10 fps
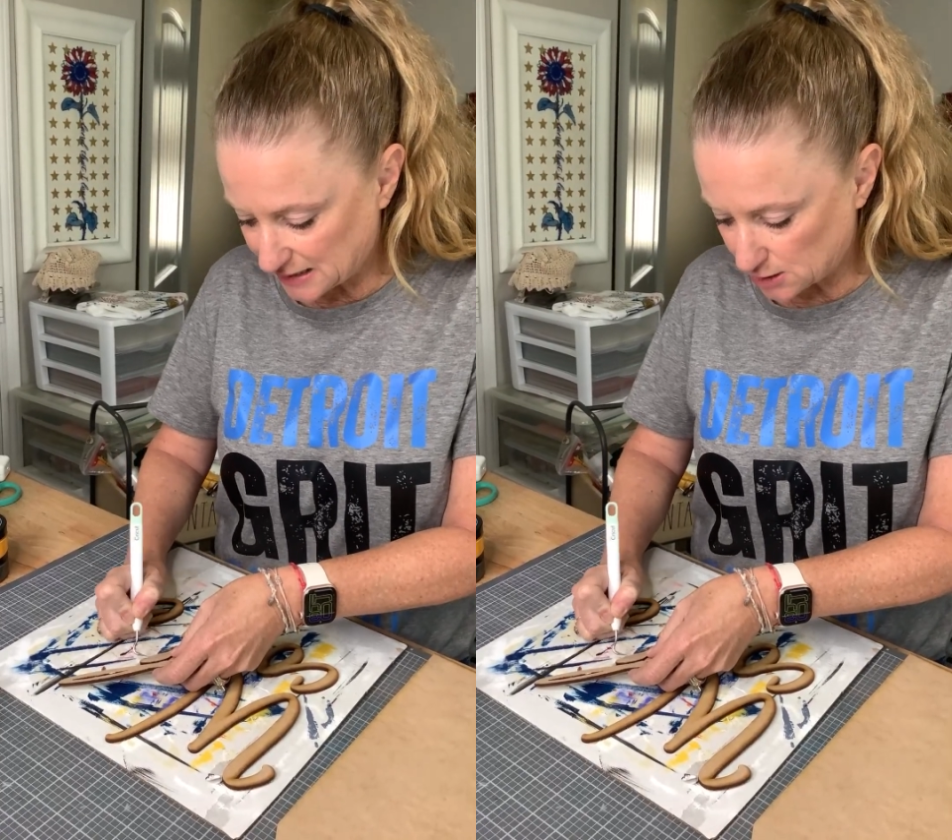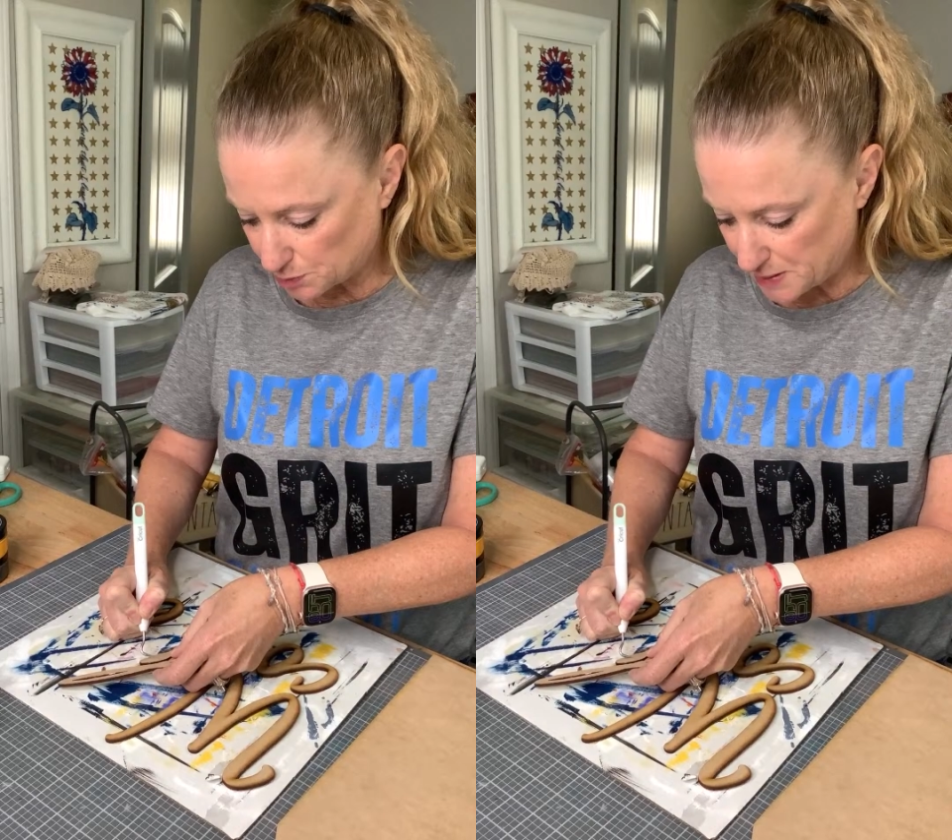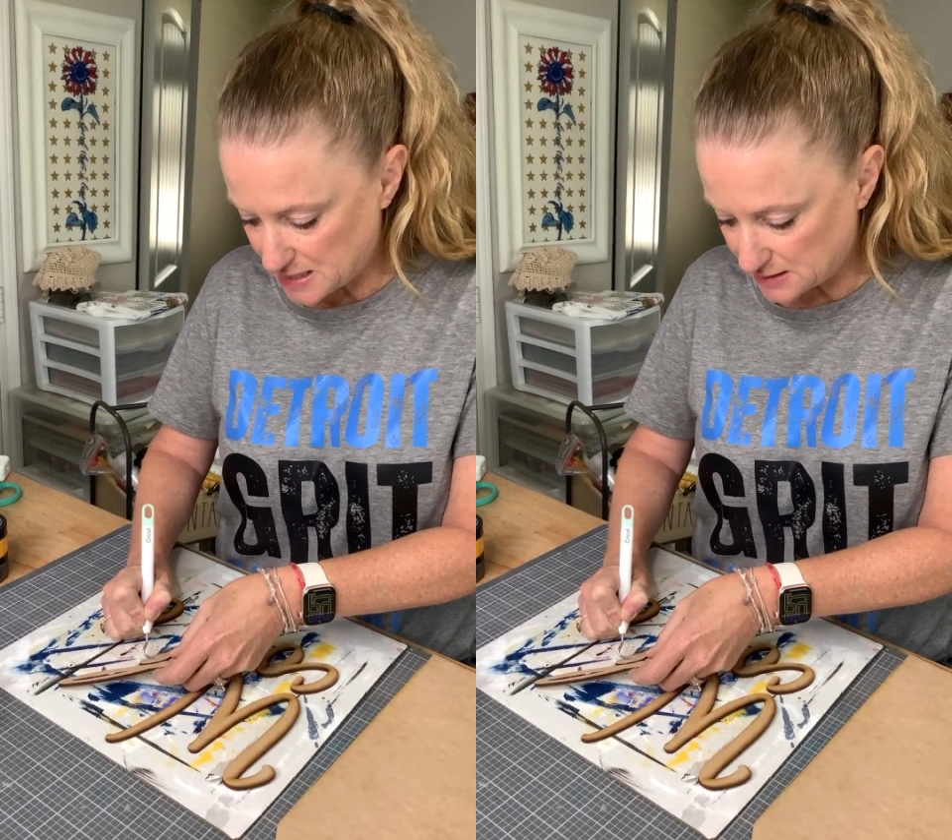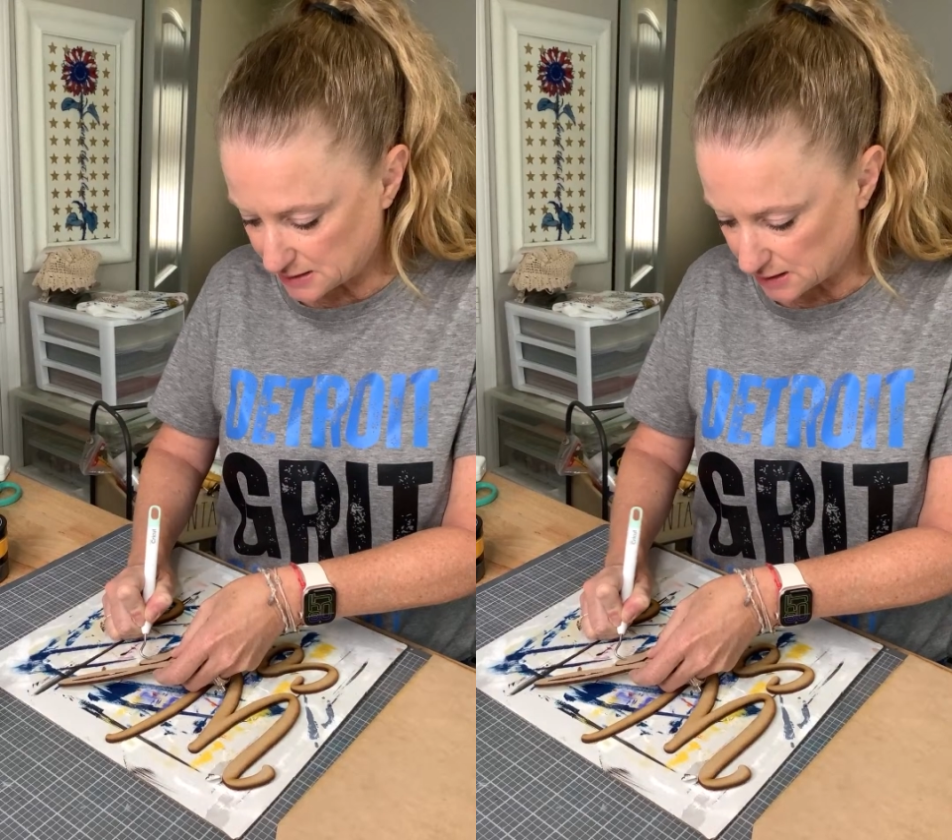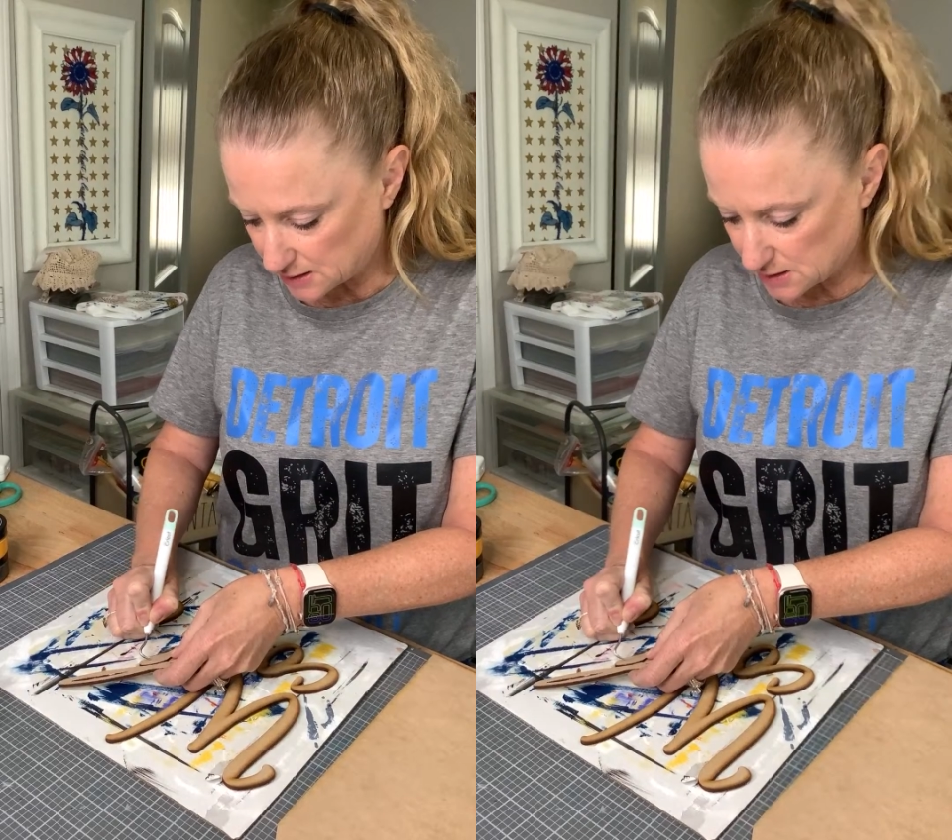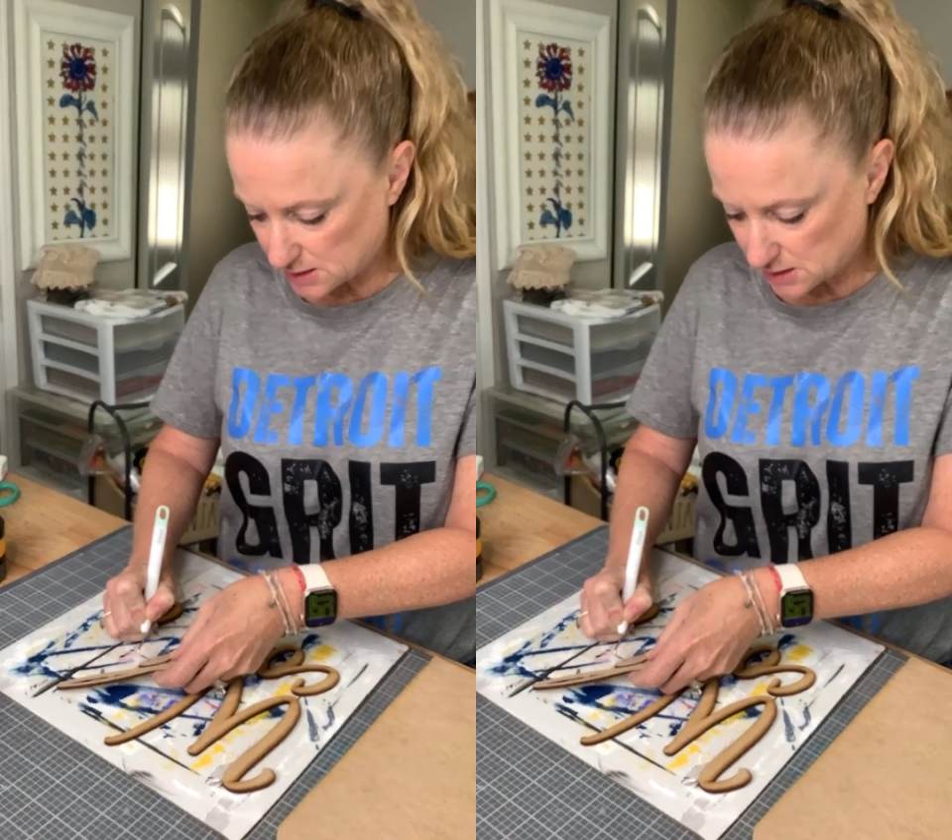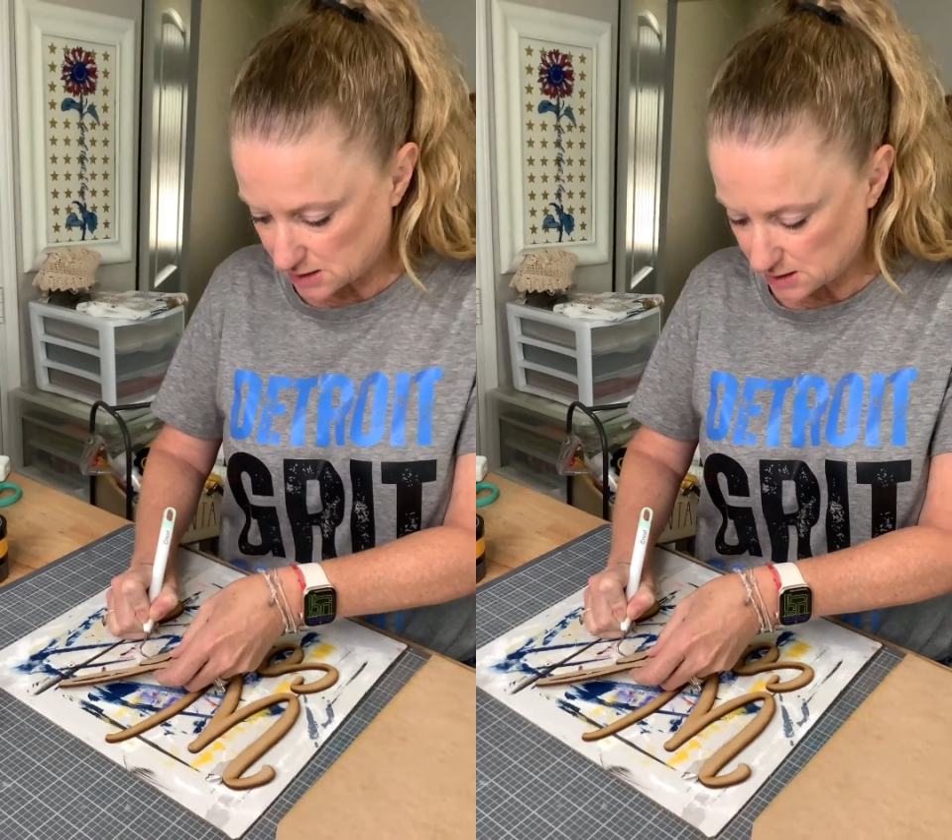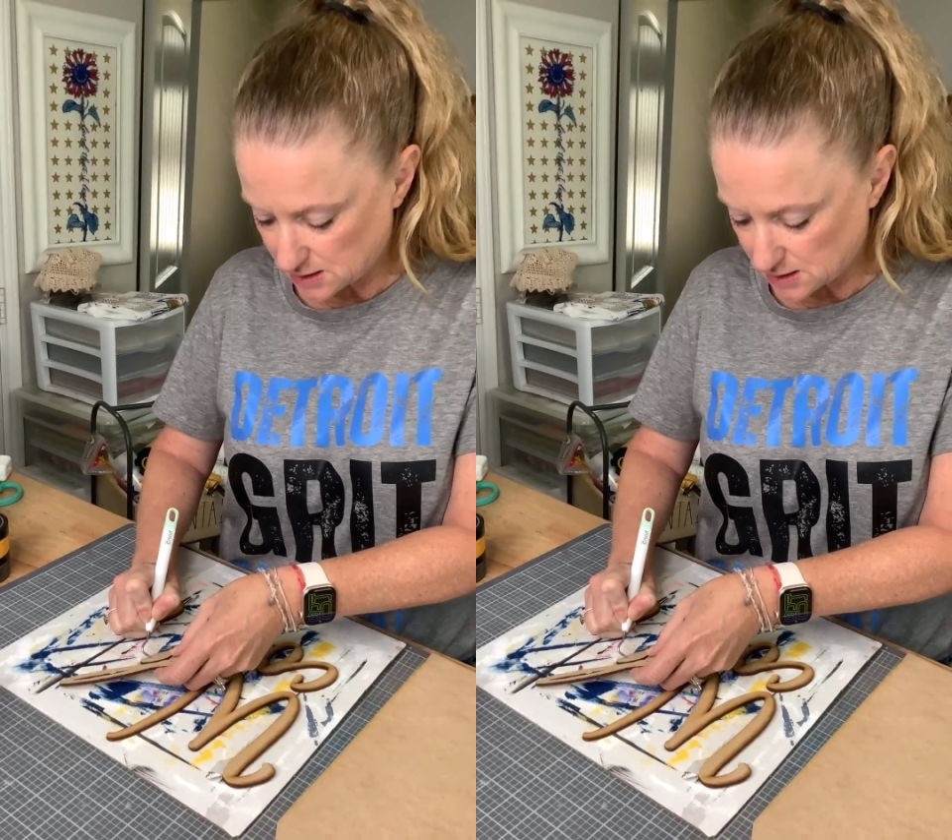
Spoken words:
little pieces.